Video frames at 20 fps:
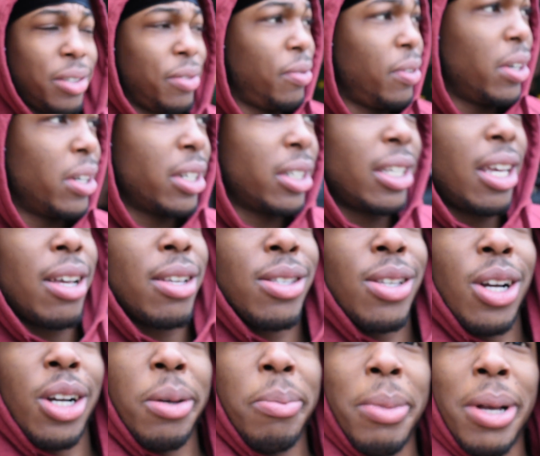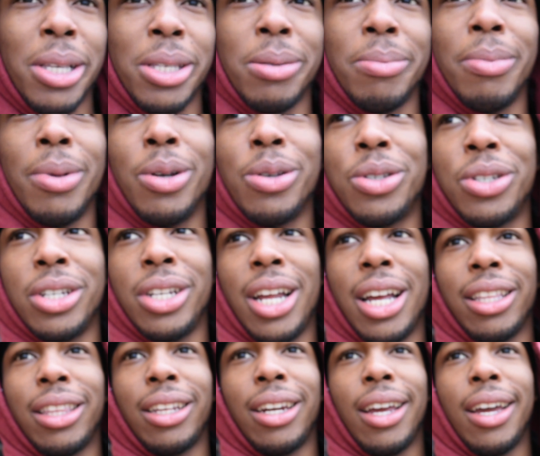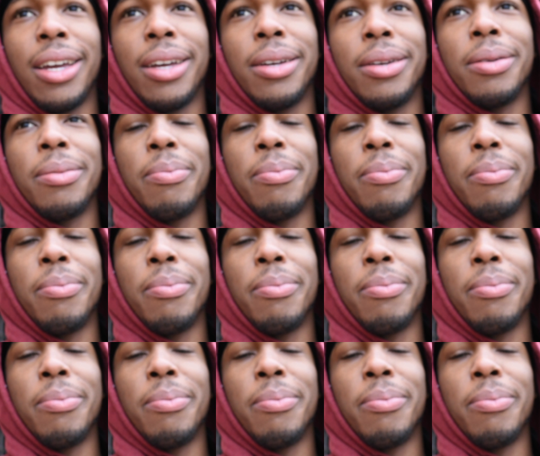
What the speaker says: as fuck. Y'all talking about some more shit after that.